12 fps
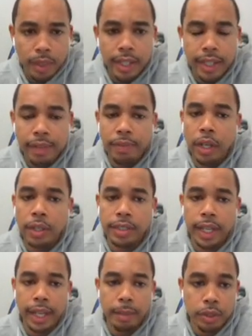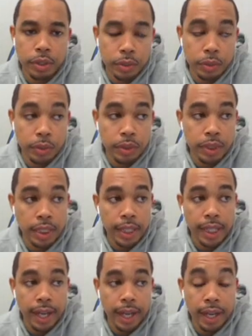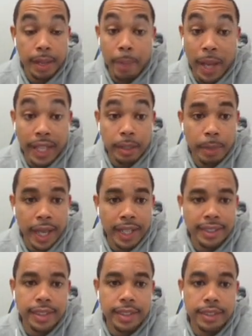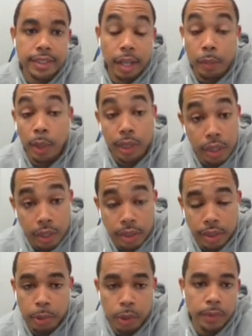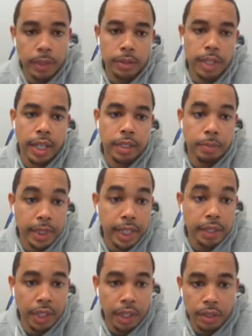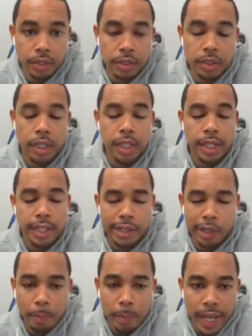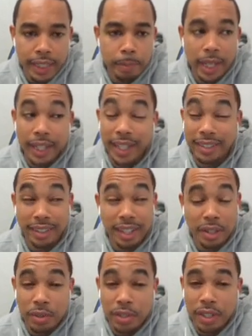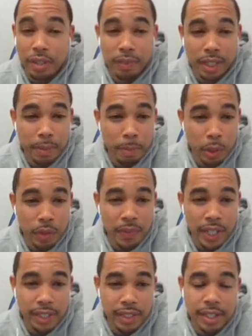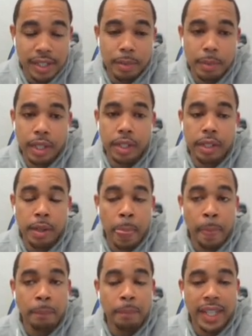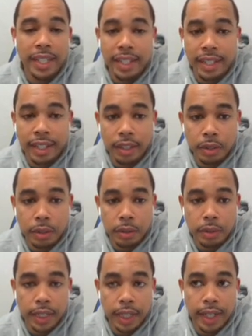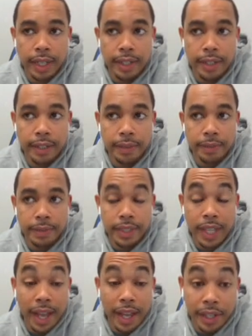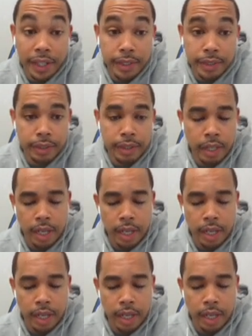They've lost game twos in back-to-back seasons. They were dogs in both of those games, but they've lost, back-to-back games. I think you see a really motivated team here. They did lose Ty Harris.